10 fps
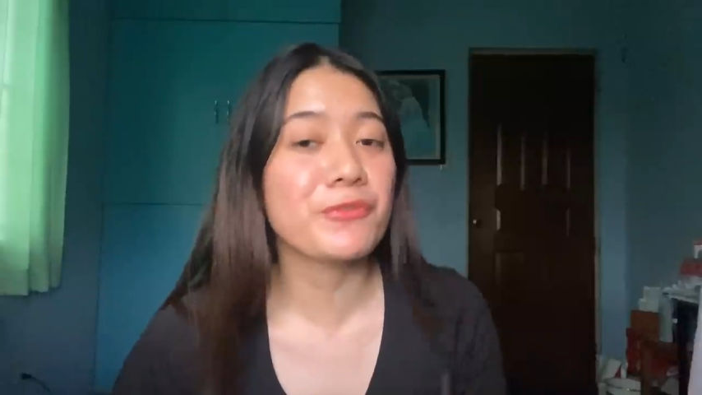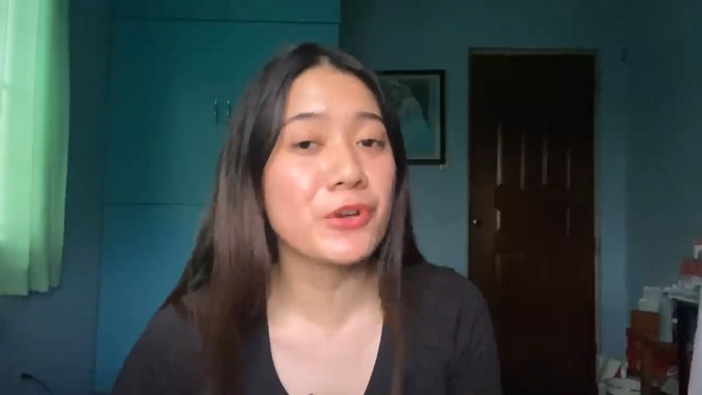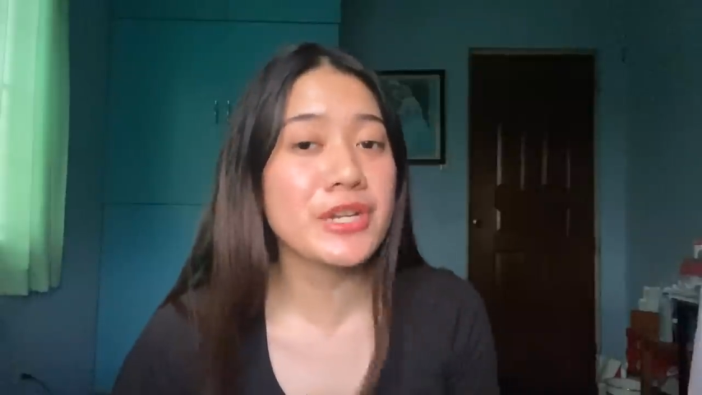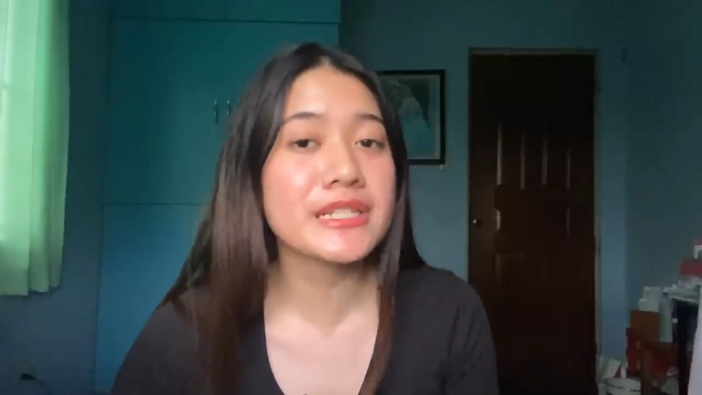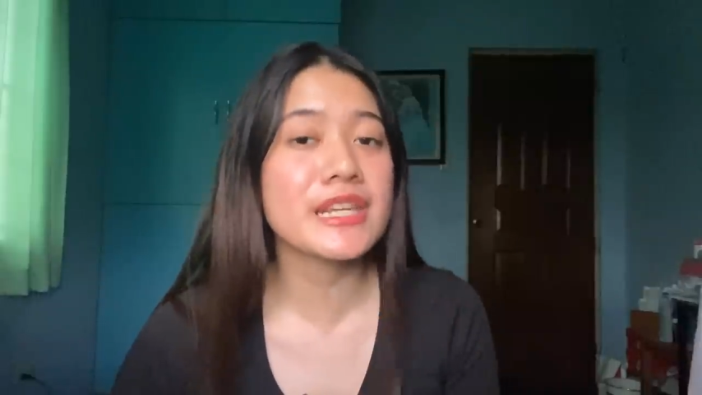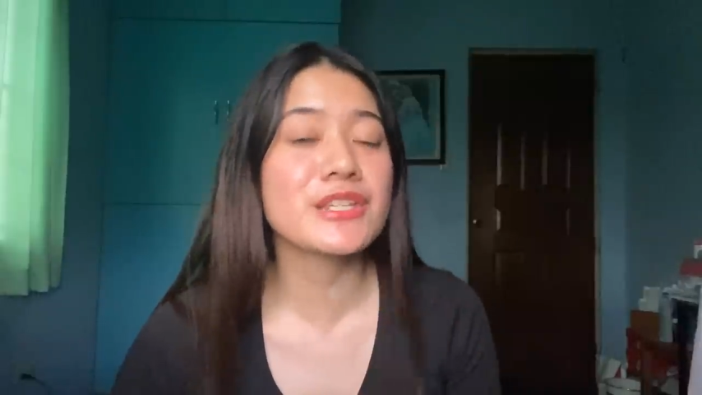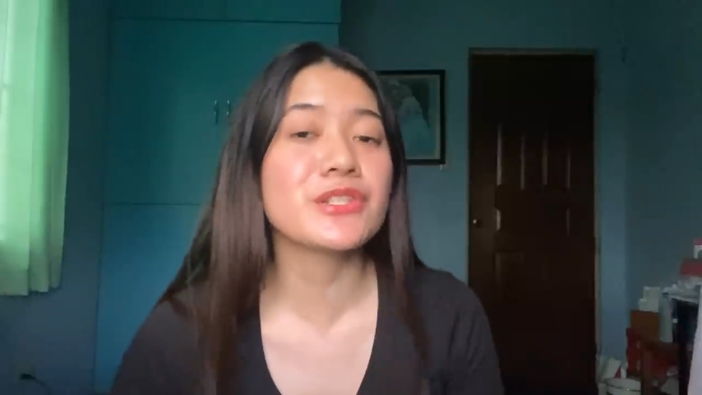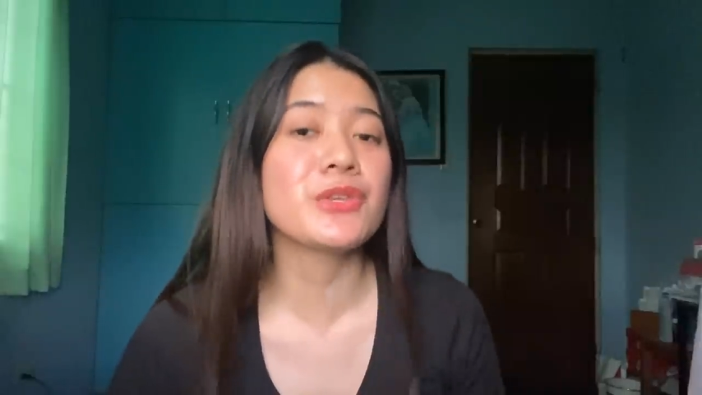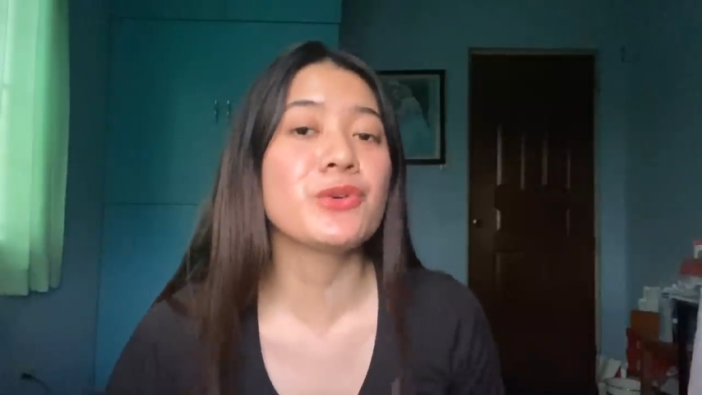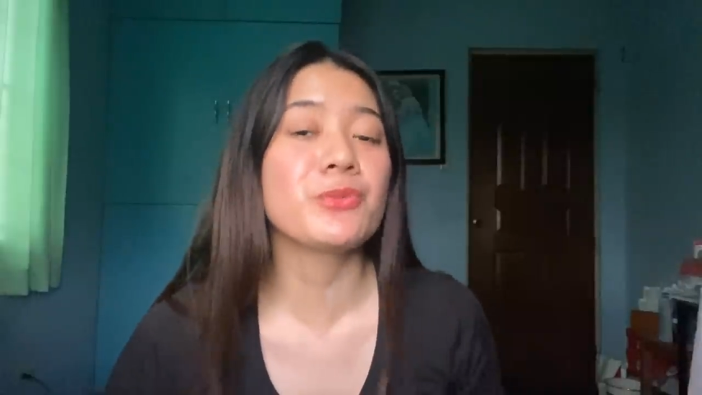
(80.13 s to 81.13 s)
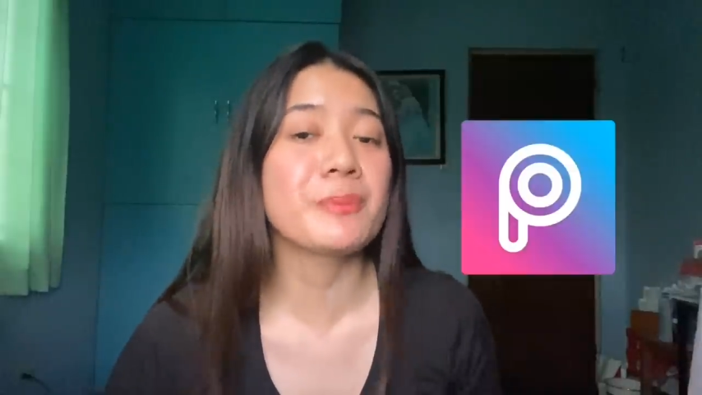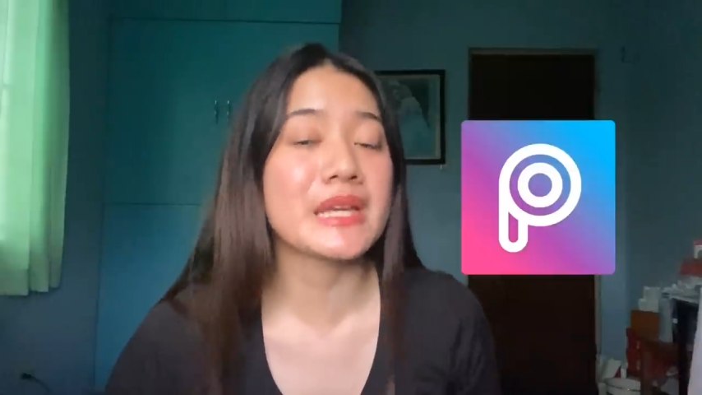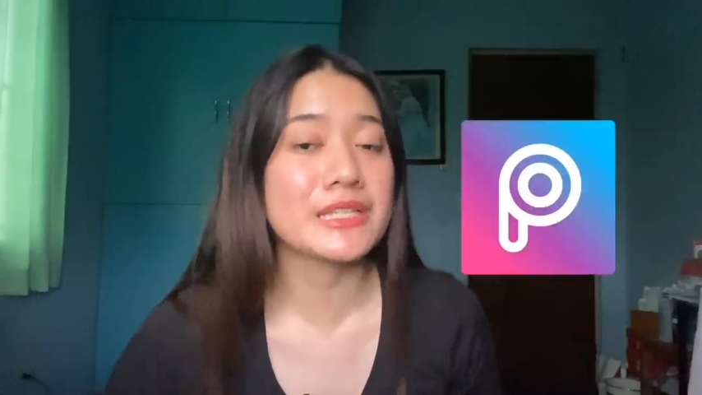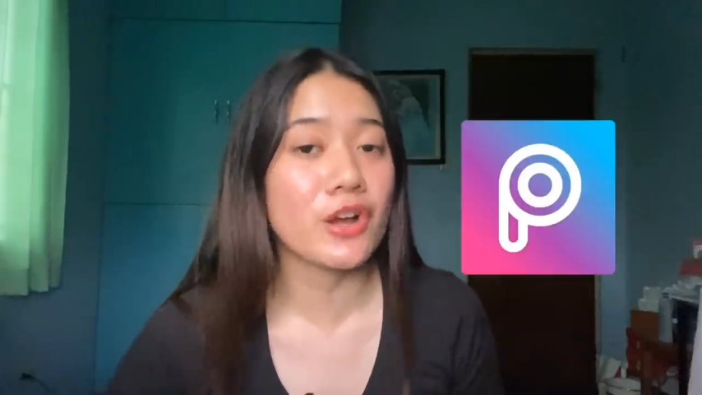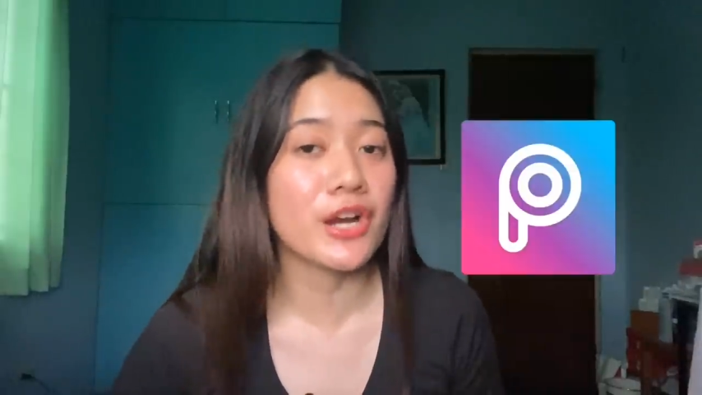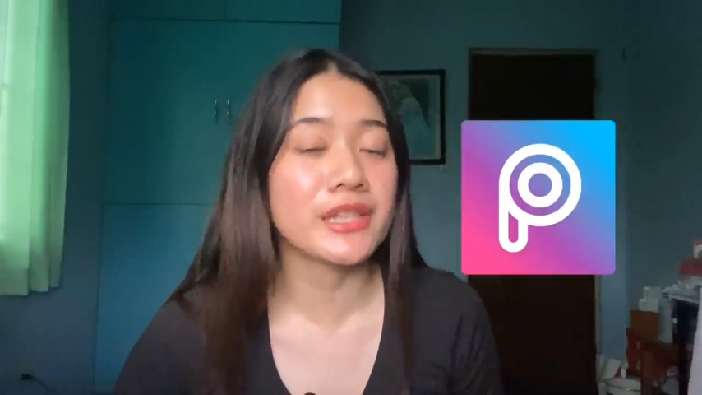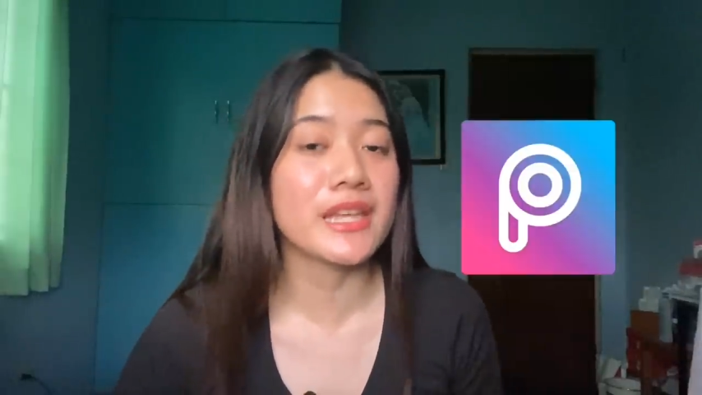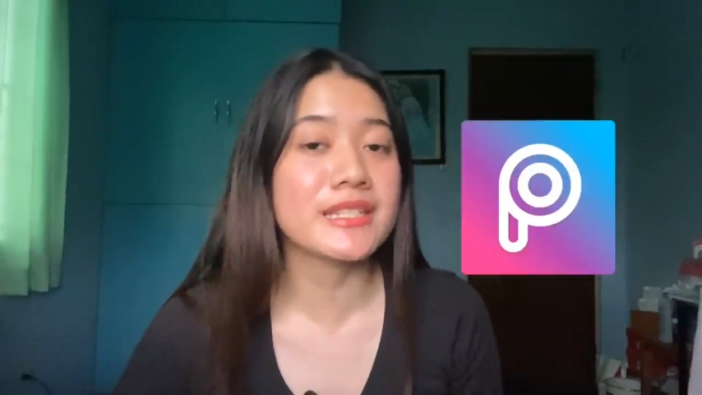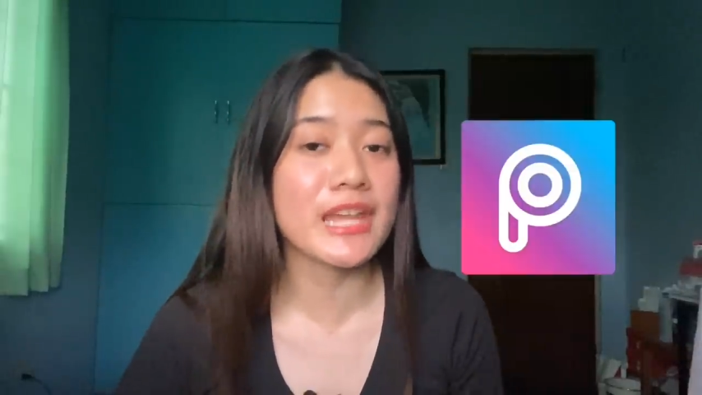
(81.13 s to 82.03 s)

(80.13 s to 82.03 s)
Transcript: First is yung PicsArt and